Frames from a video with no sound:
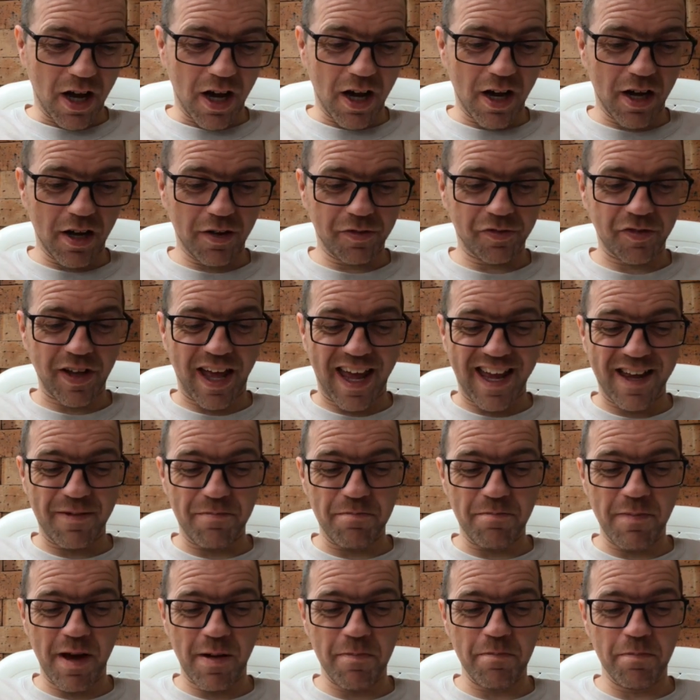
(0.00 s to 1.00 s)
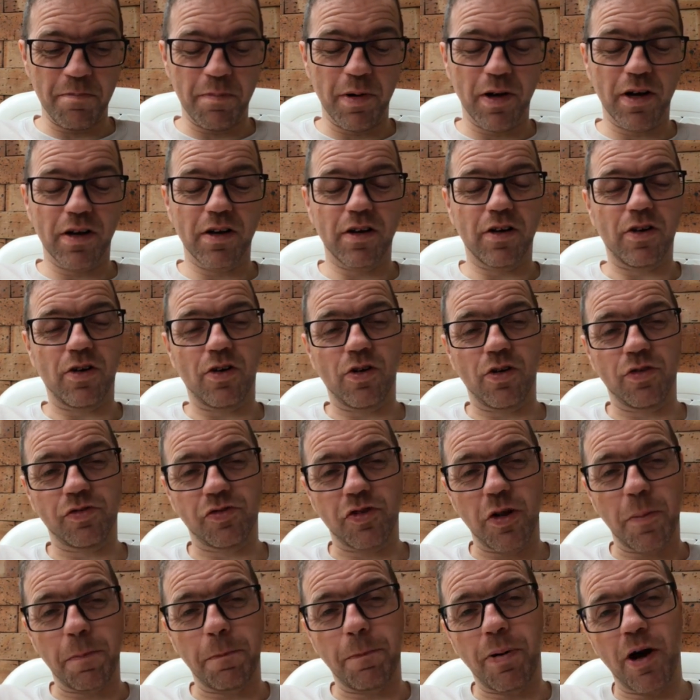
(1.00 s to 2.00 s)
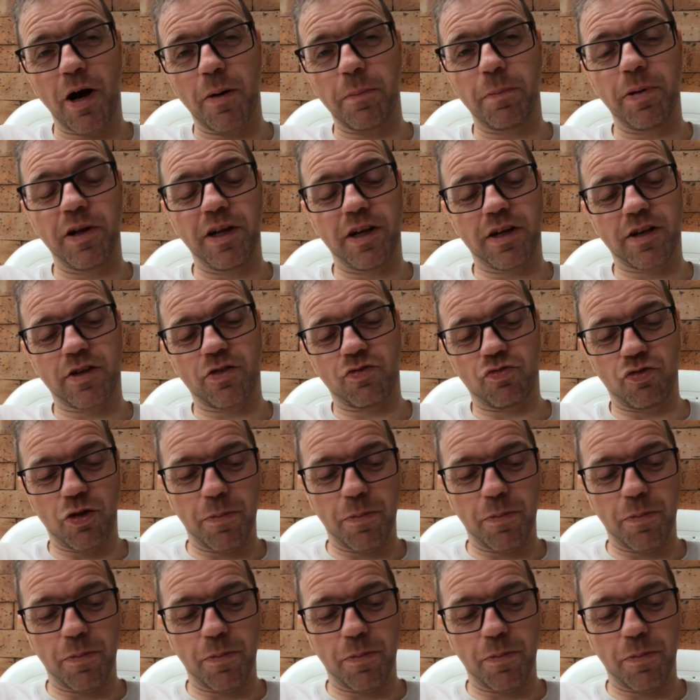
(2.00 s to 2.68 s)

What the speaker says: After a member of the public